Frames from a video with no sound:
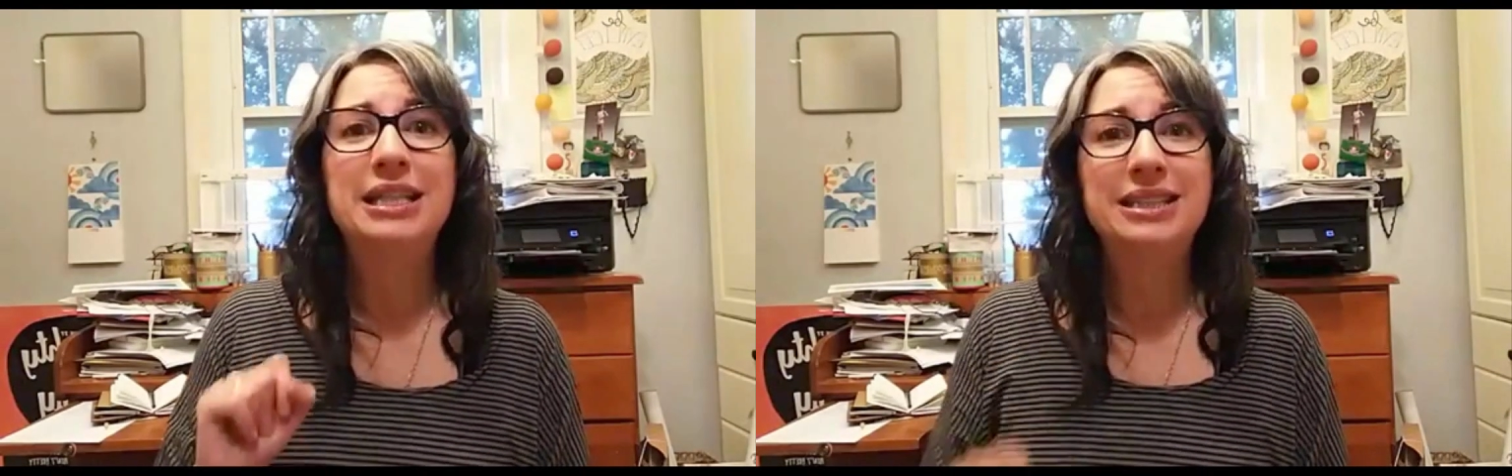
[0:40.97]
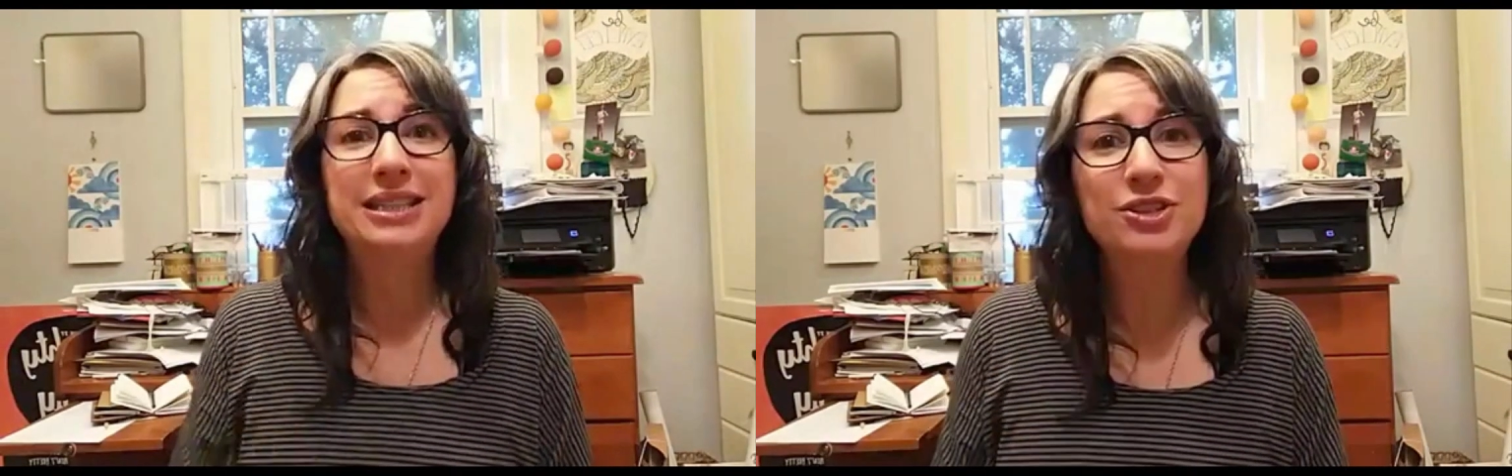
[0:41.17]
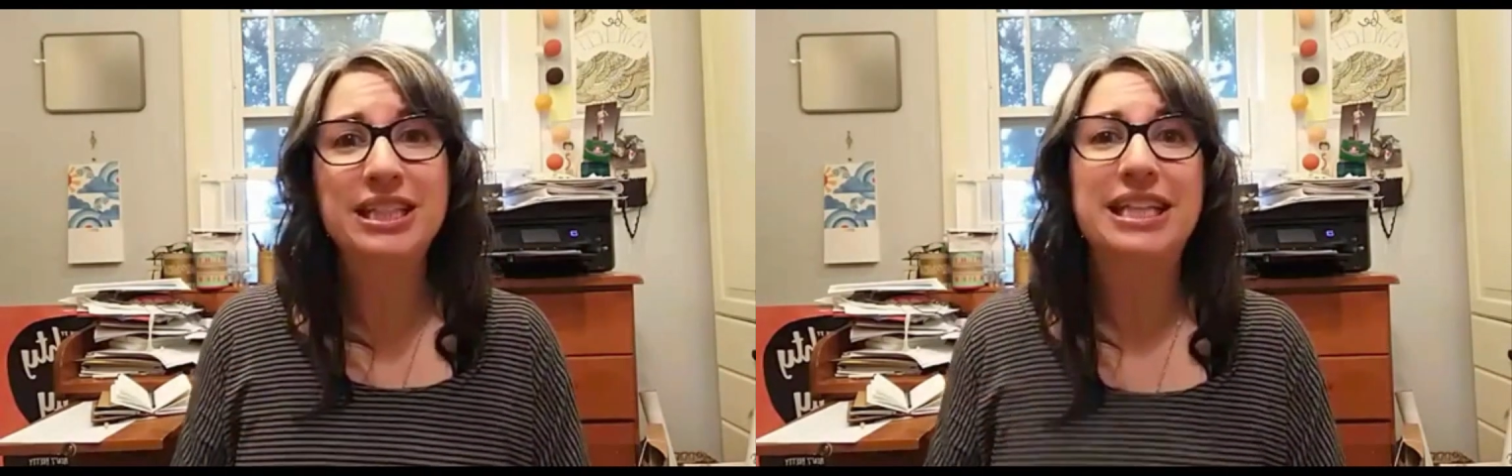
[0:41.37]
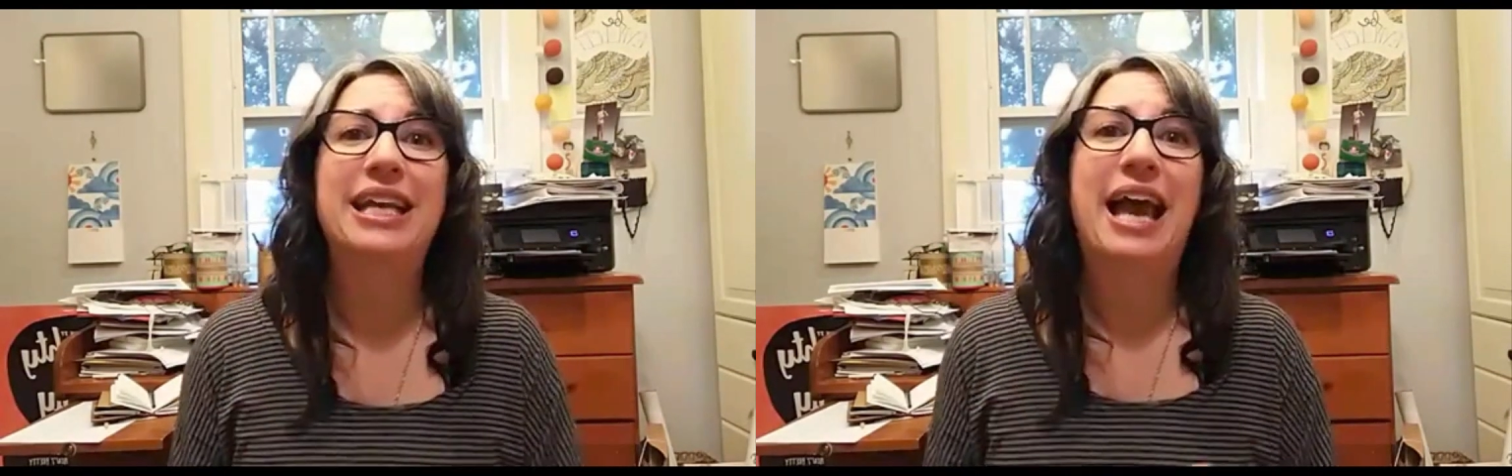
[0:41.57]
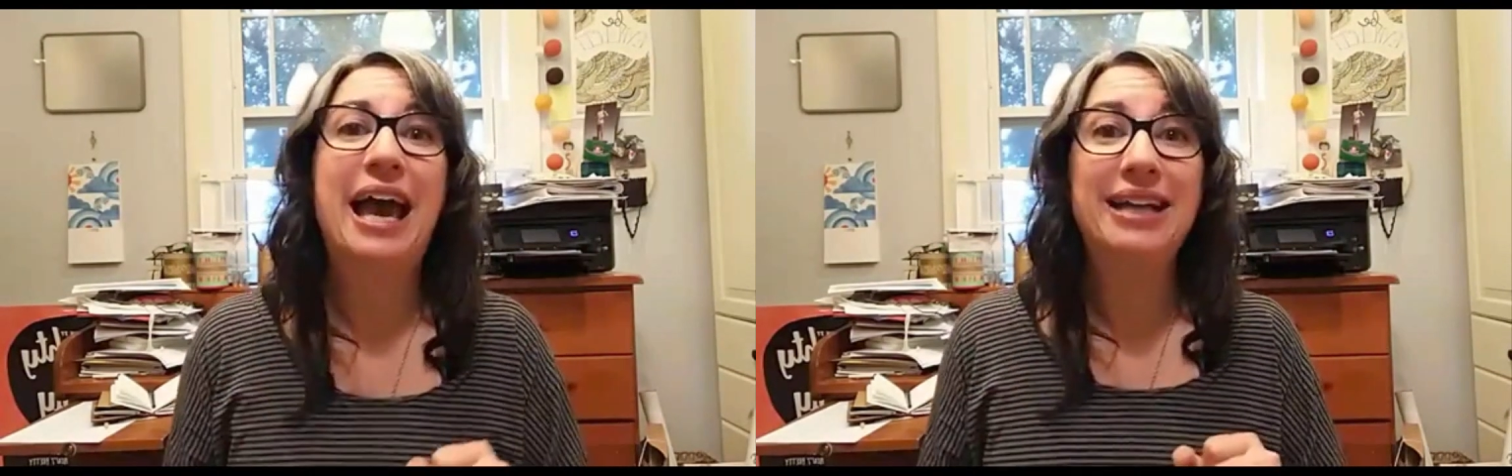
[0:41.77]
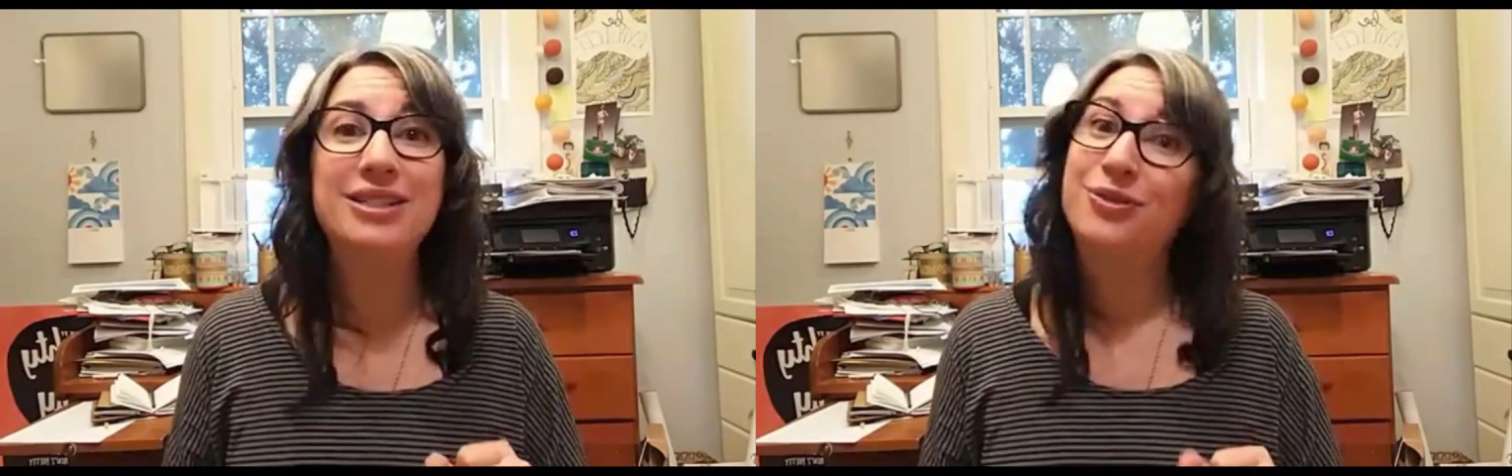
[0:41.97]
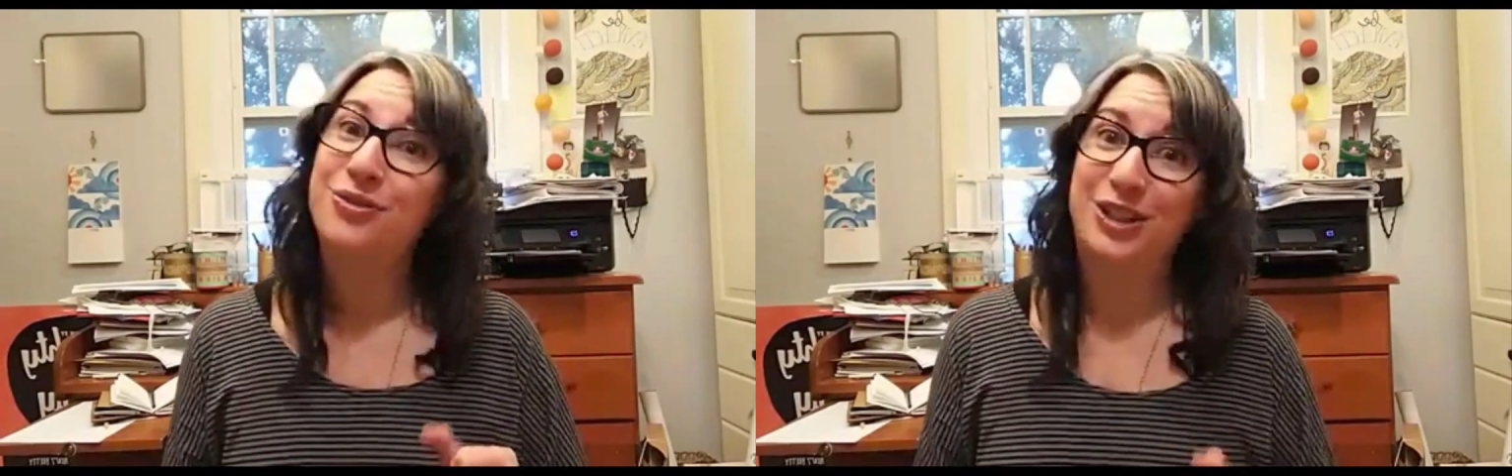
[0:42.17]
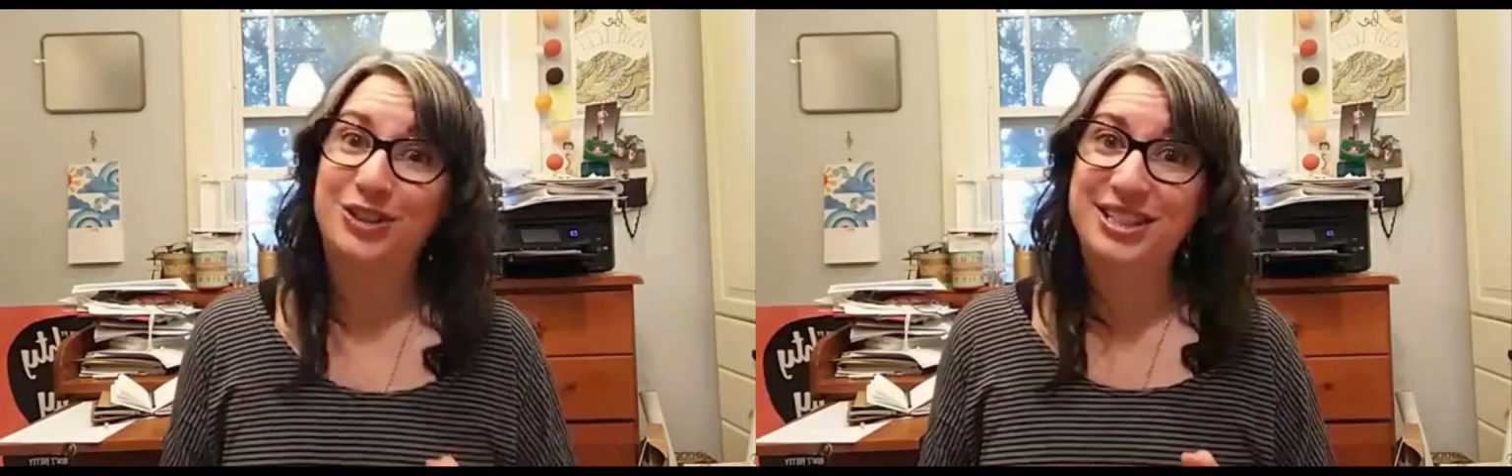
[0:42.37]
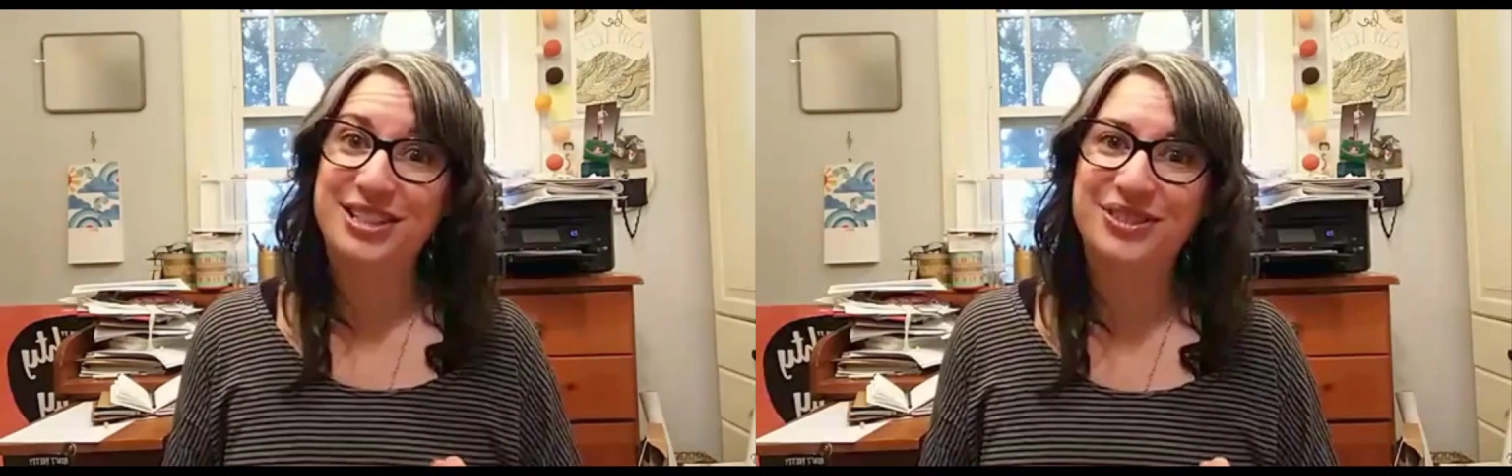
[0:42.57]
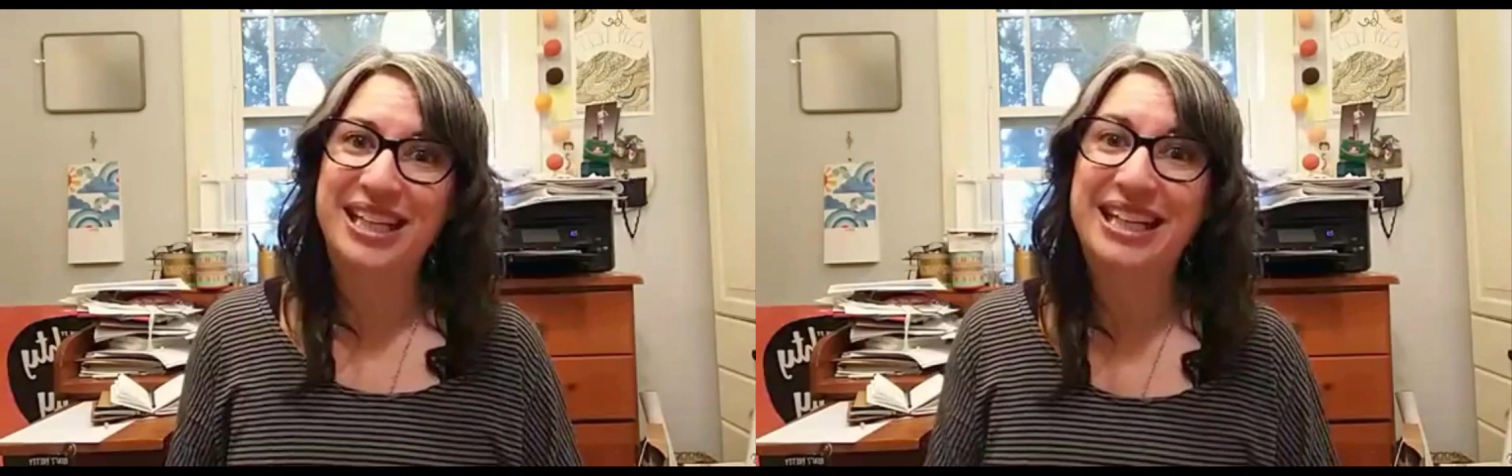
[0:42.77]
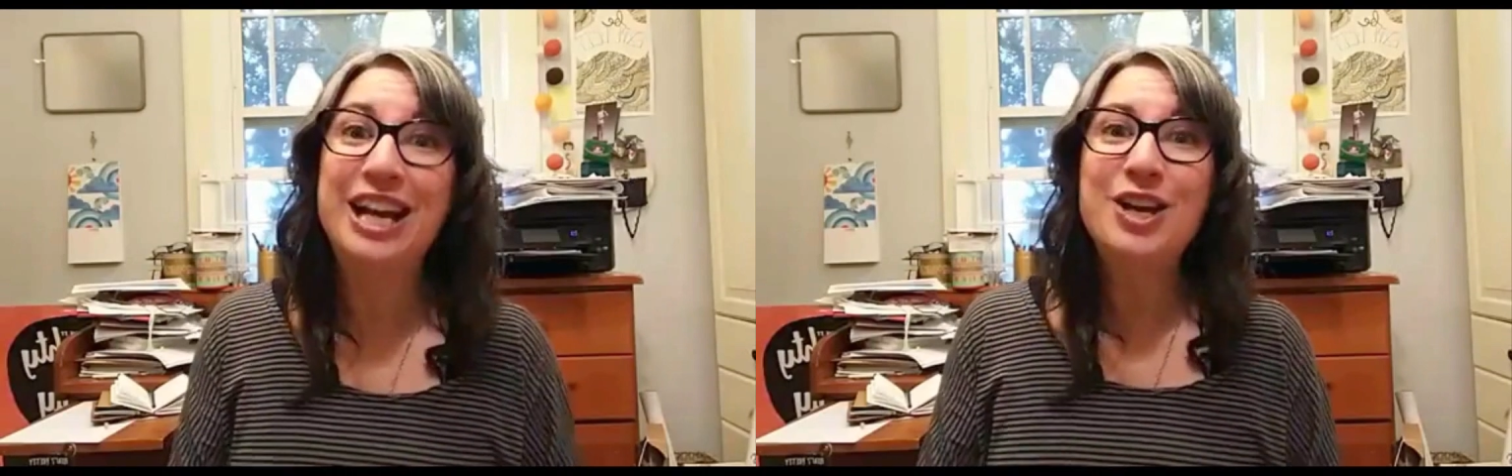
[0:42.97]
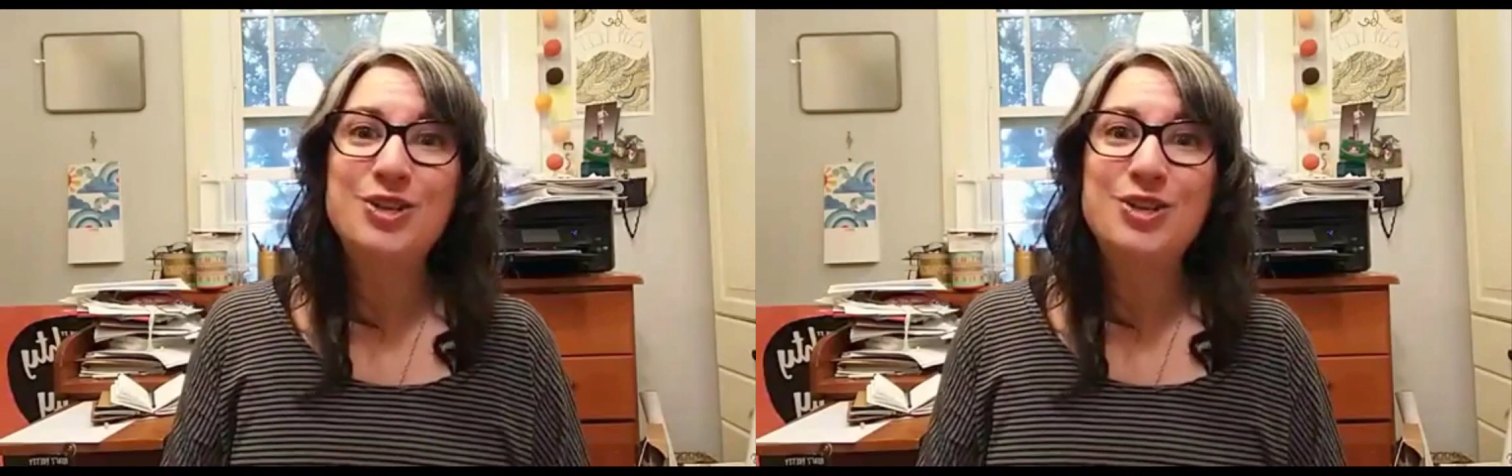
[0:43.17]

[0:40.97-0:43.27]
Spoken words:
literally and figuratively.